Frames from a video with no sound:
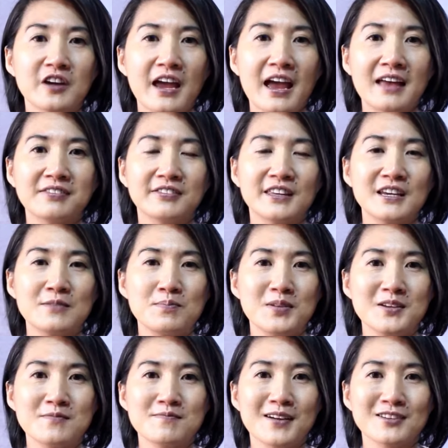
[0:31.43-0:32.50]
at the
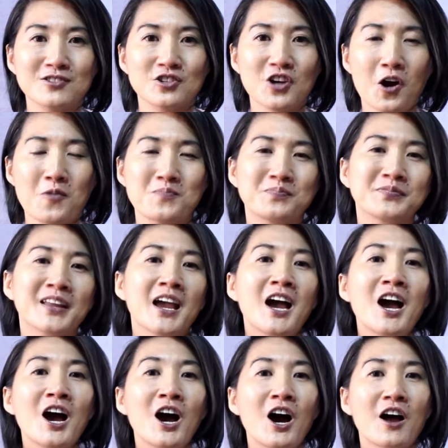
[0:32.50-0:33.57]
Bead and Button Show.
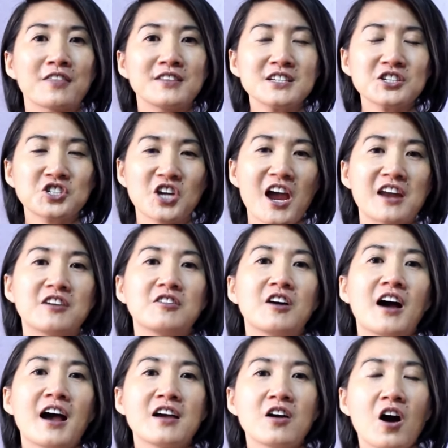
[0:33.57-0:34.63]
On this channel,
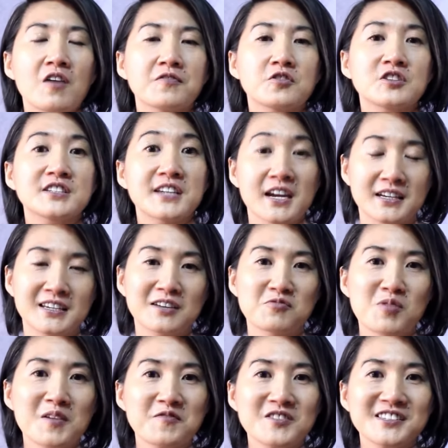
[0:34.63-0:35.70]
I offer technique
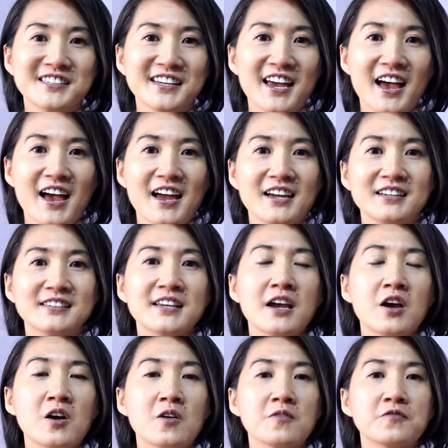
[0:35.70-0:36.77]
reference guides,
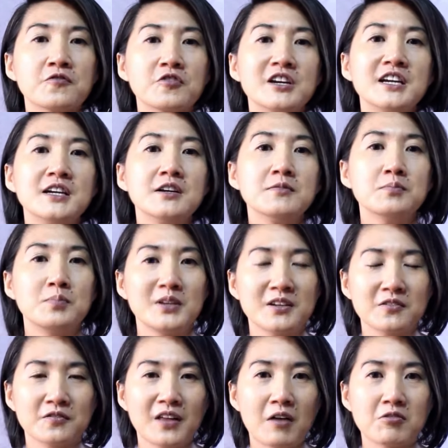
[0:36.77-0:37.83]
free beaded
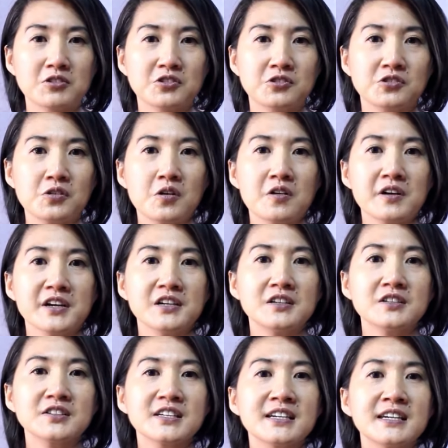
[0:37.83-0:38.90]
flower
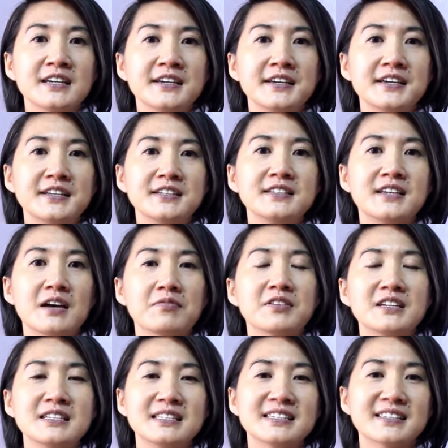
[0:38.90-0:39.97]
tutorials, in-depth
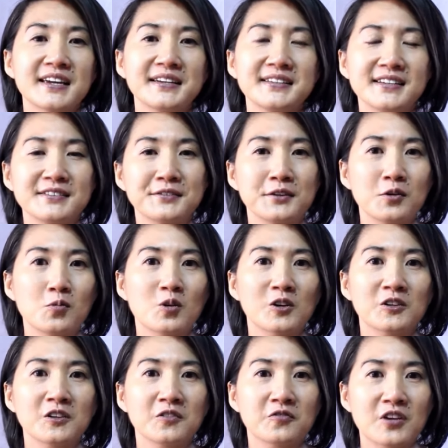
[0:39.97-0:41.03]
insight into the
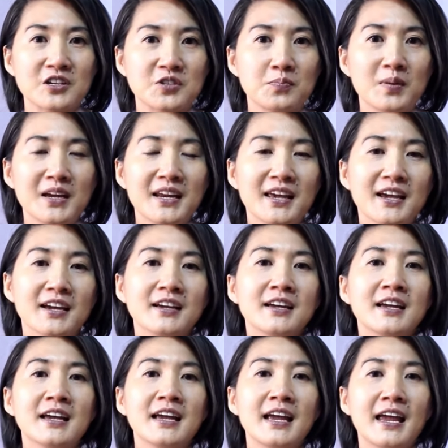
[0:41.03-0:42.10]
world of French beading,
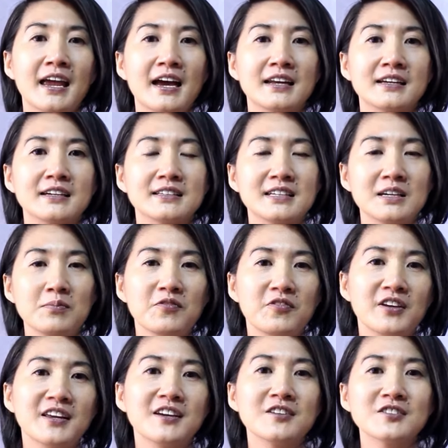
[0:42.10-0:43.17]
and tip
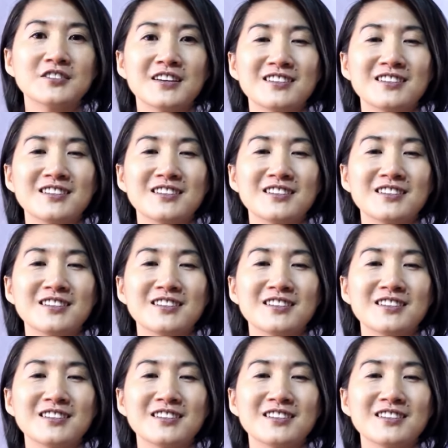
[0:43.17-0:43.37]
videos